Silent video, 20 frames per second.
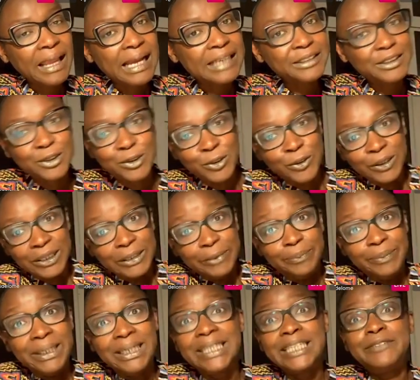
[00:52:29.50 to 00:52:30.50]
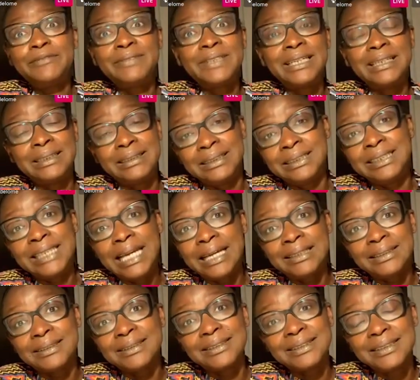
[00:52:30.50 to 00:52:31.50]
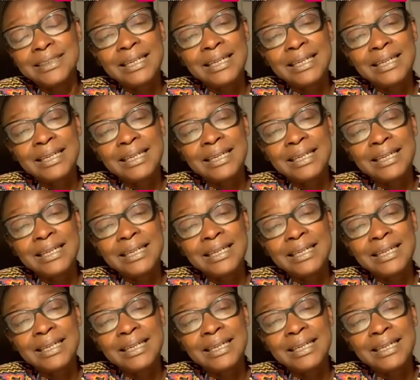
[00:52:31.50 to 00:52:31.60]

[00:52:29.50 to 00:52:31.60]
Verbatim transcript: strongly believe that, yes,